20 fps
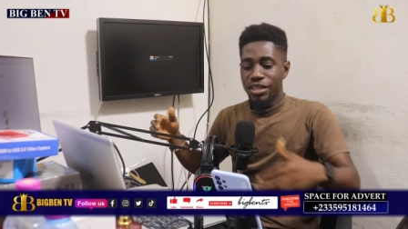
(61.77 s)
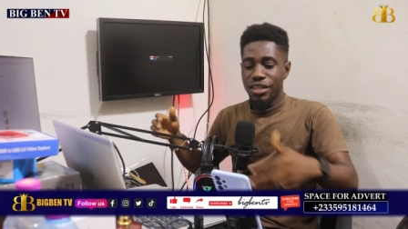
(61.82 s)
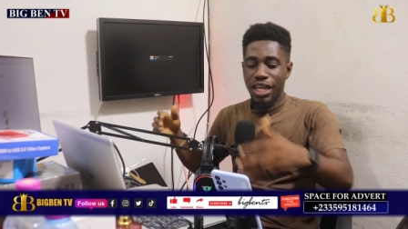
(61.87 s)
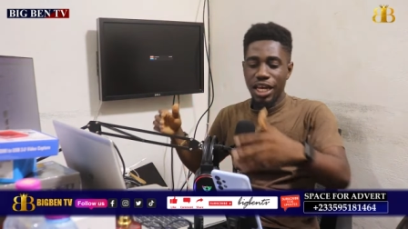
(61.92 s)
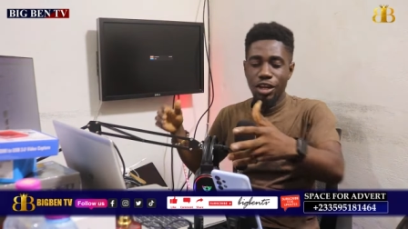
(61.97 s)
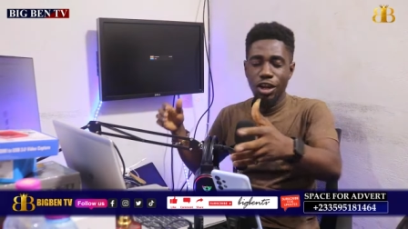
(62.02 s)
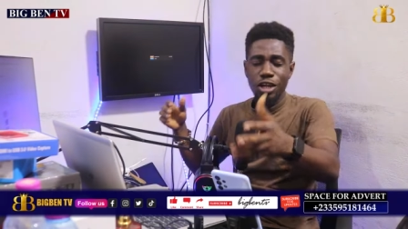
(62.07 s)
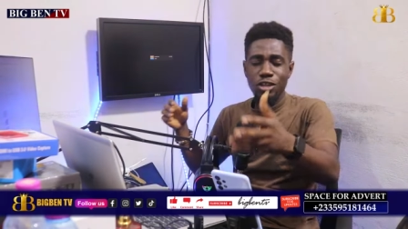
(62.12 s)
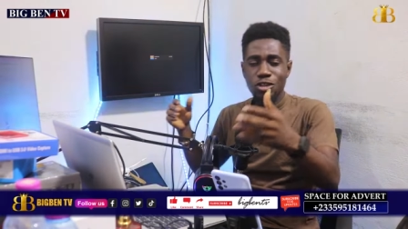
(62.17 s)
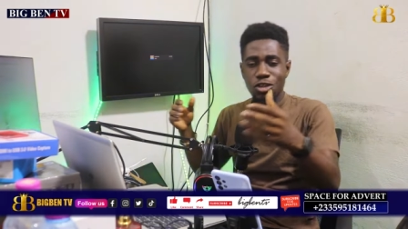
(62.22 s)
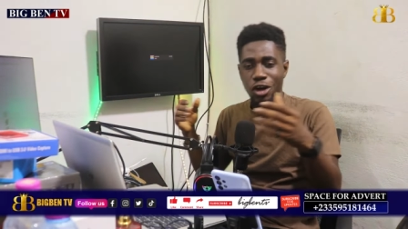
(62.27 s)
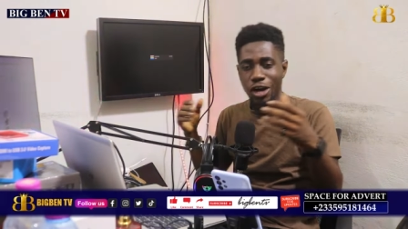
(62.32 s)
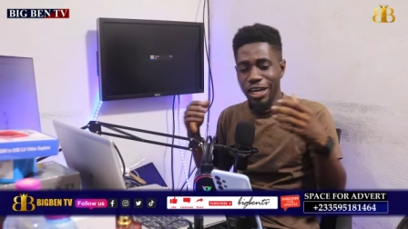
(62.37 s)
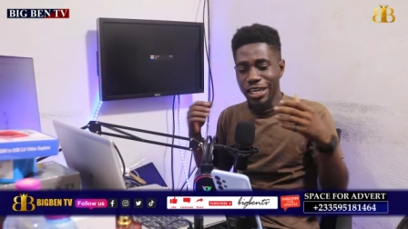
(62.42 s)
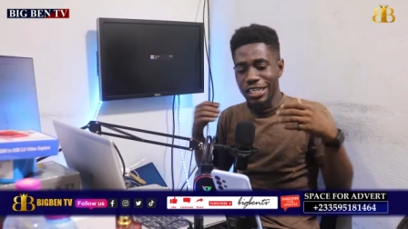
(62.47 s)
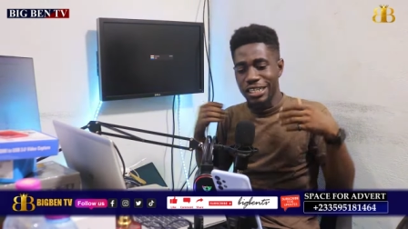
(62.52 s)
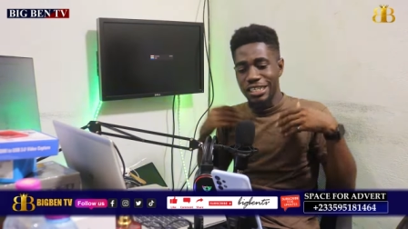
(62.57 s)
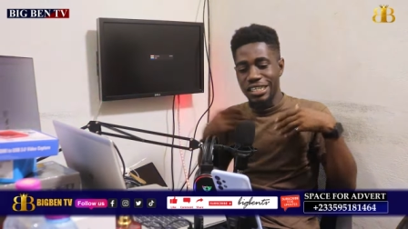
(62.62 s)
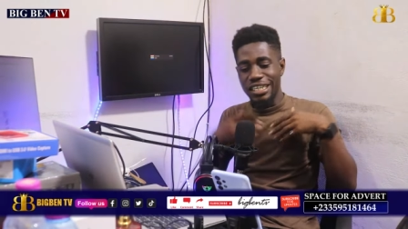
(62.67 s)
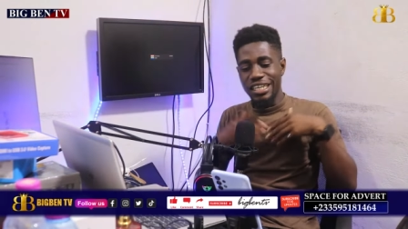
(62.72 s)
Now not
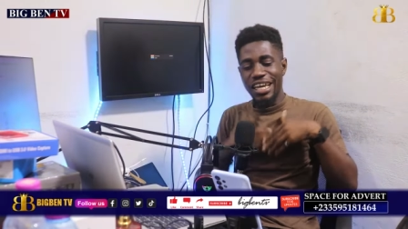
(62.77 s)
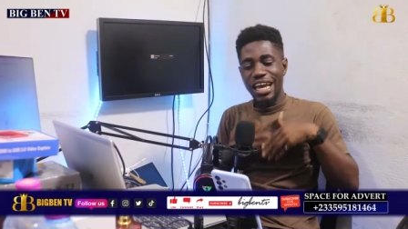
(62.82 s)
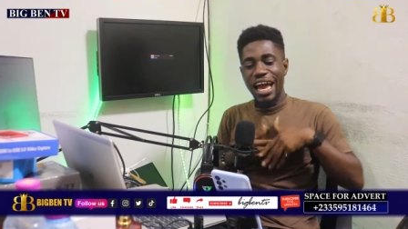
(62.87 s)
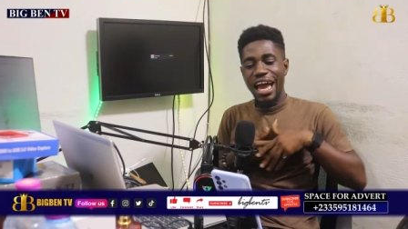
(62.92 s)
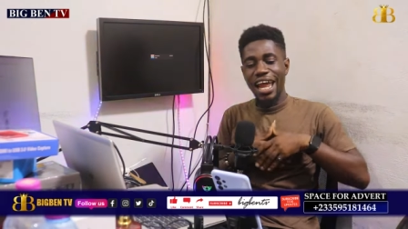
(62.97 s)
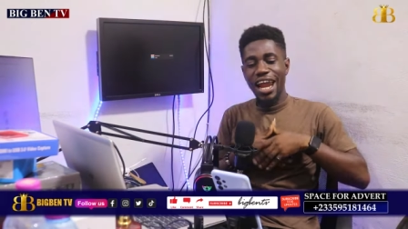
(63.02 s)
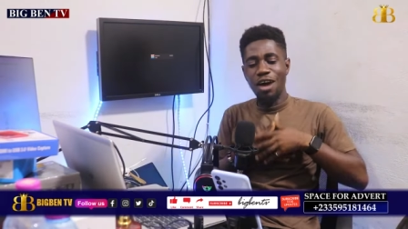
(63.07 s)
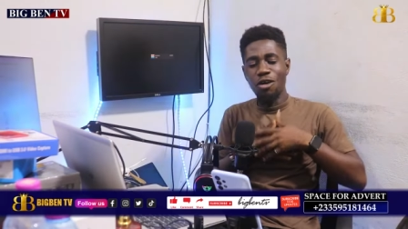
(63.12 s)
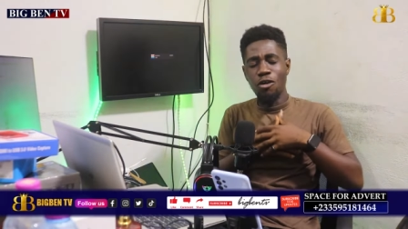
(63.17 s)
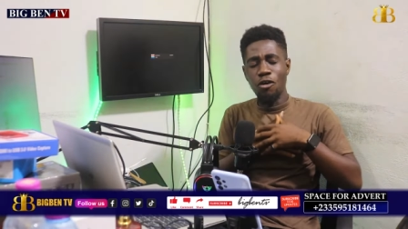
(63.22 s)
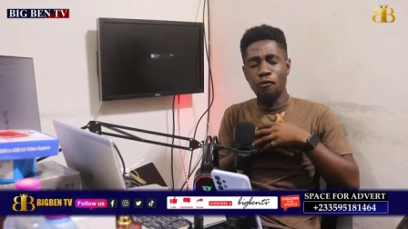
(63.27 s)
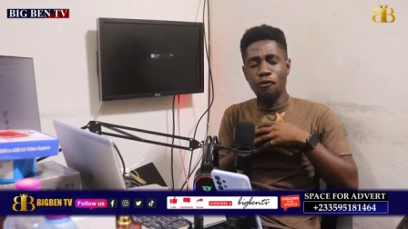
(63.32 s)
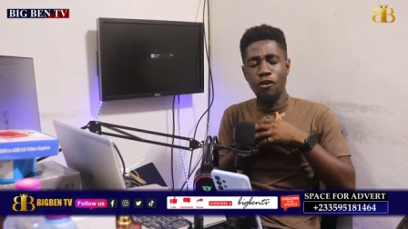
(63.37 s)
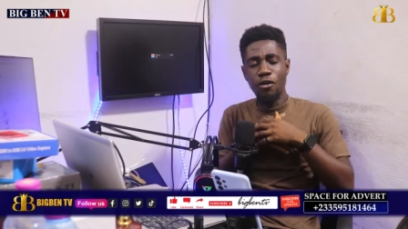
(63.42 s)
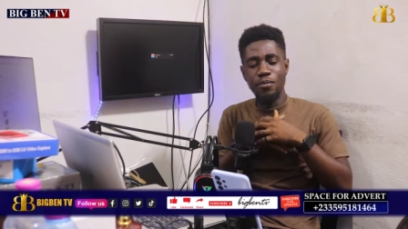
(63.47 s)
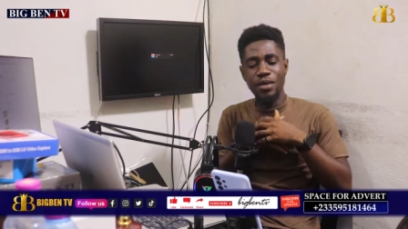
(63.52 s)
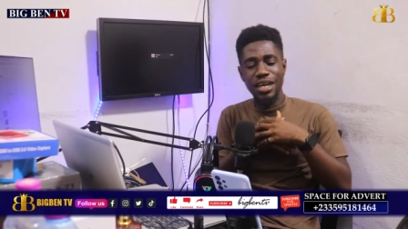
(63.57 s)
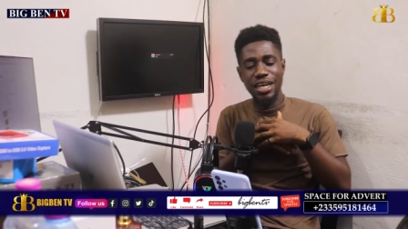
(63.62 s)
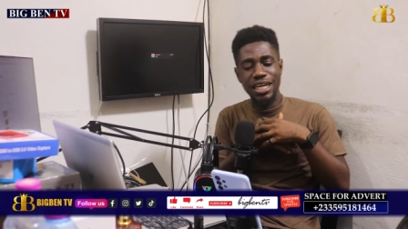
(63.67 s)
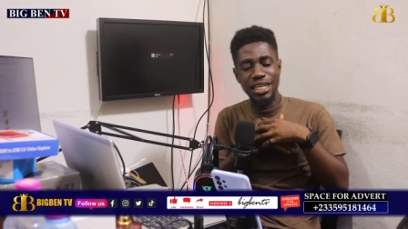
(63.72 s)
knowing and
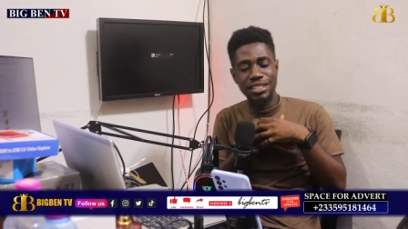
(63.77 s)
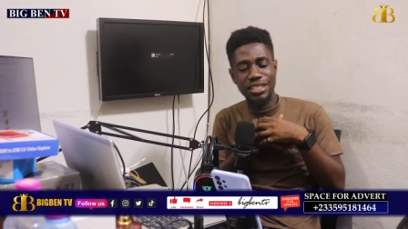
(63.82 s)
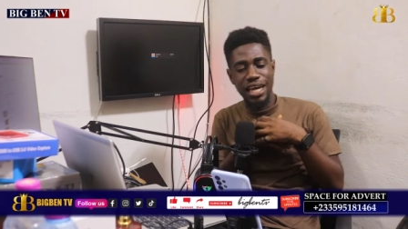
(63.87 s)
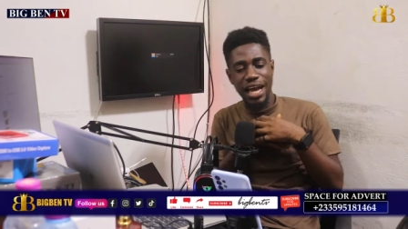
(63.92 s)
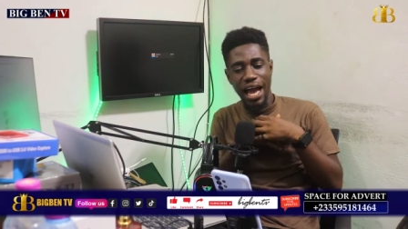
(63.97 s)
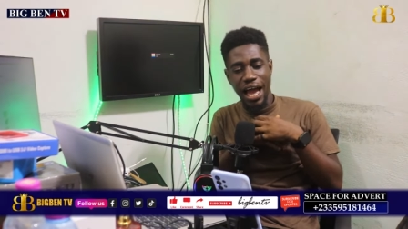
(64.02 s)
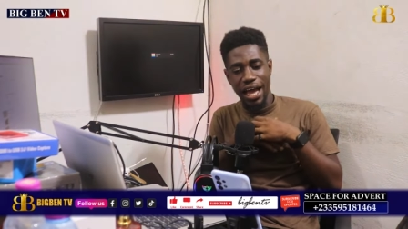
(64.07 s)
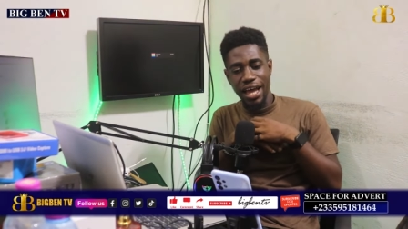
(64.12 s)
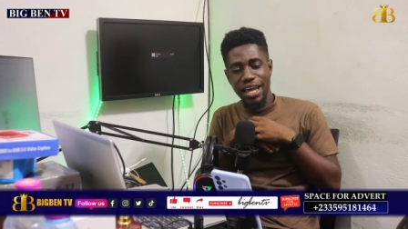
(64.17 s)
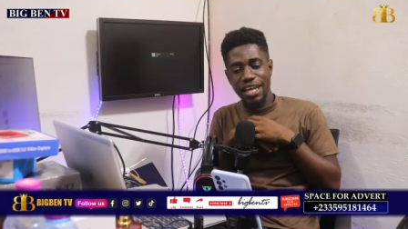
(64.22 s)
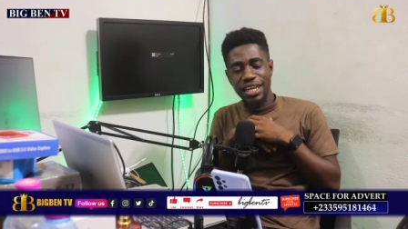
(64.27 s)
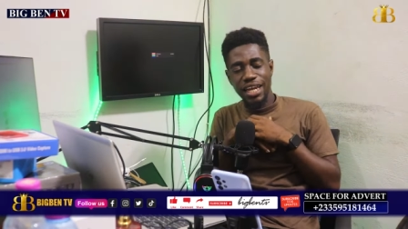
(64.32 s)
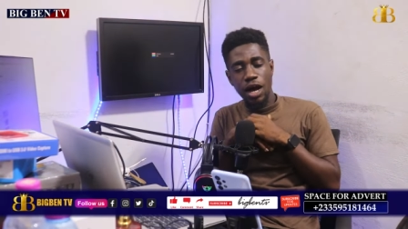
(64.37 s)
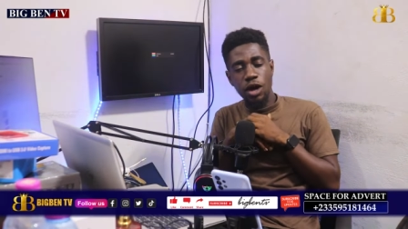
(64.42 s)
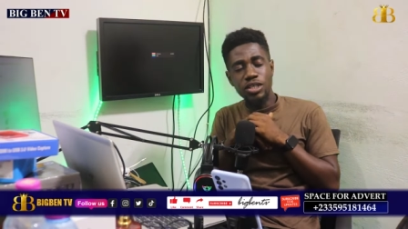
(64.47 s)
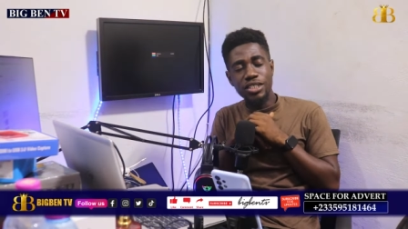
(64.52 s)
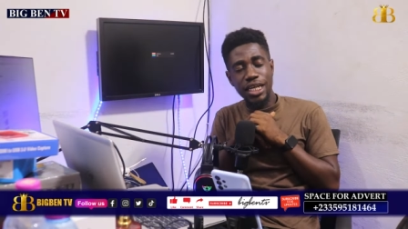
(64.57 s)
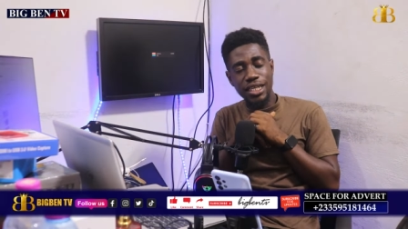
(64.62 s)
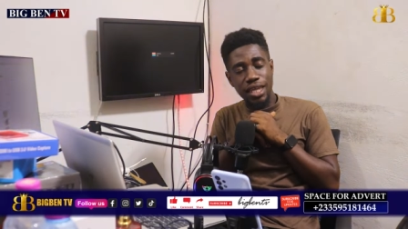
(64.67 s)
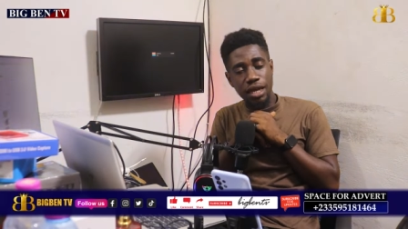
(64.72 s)
Akufo-Addo can say ah
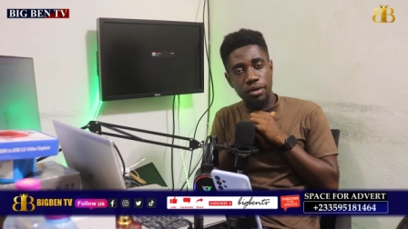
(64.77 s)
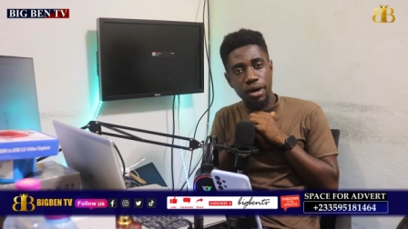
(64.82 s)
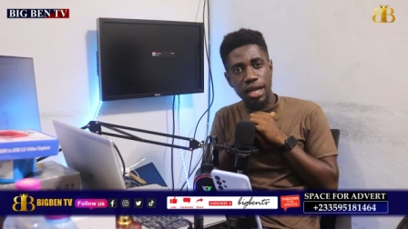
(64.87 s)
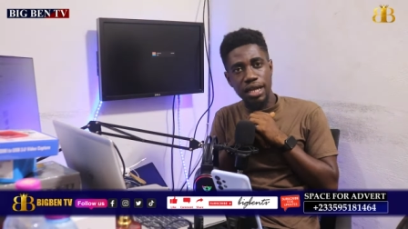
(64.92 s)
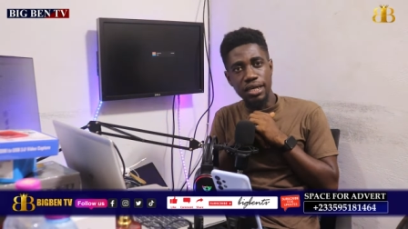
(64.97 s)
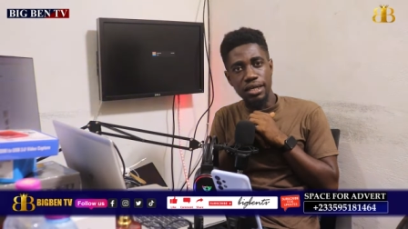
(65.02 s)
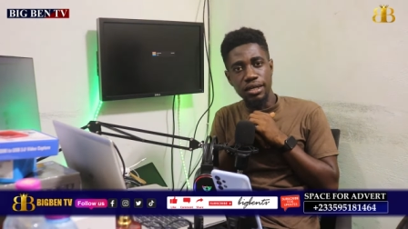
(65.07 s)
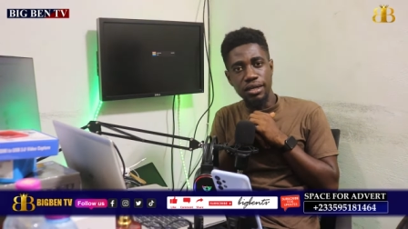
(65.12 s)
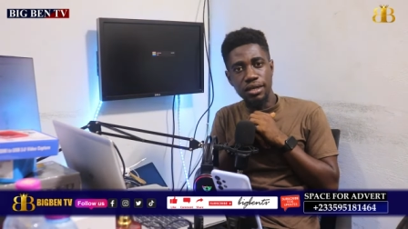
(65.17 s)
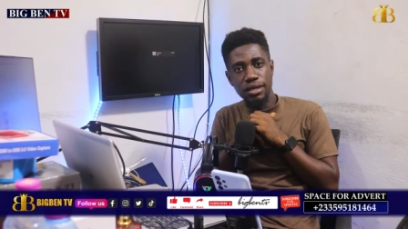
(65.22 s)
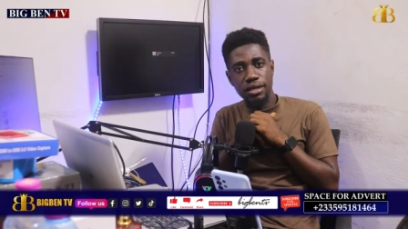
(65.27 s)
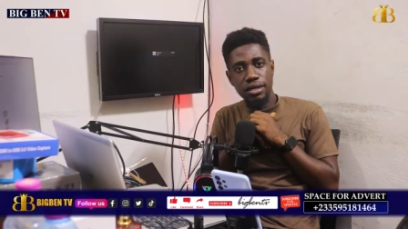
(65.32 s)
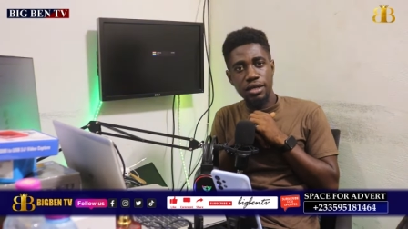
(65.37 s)
now Shatta Wale.